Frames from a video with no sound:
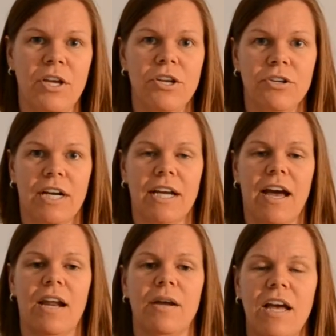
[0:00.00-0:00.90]
You're going to
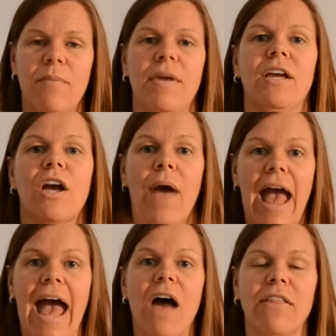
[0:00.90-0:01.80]
kind of come in and go
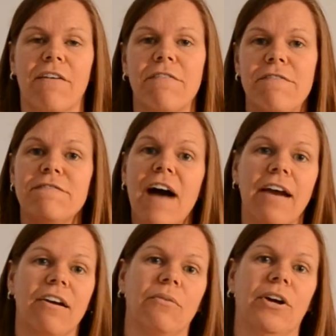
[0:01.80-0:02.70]
out like
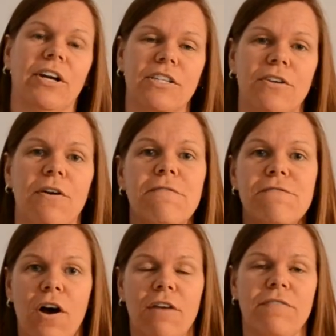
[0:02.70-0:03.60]
fireworks.
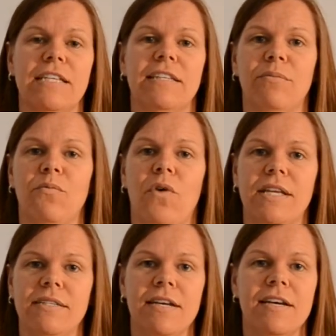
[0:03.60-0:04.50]
Fauvism
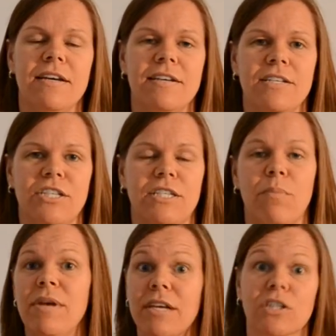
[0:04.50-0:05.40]
was just a
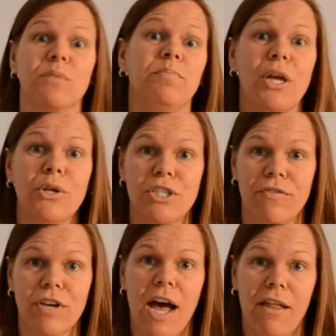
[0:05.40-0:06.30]
big explosion
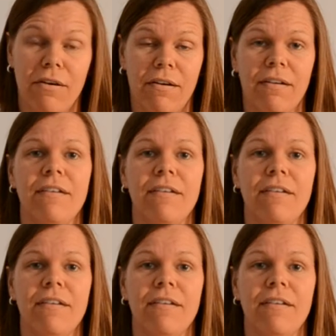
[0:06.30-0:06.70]
of color.